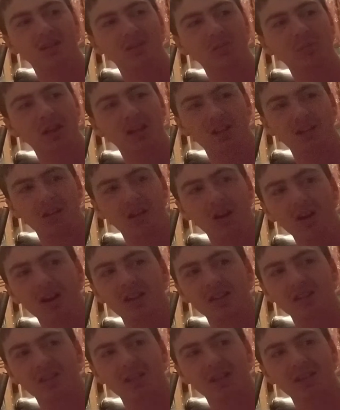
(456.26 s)
my
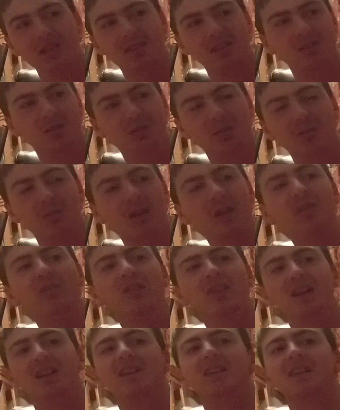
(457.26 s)
gosh, that is
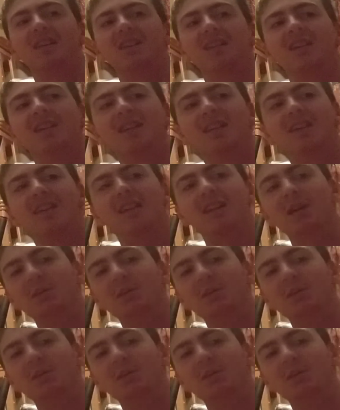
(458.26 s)
horrific. I'm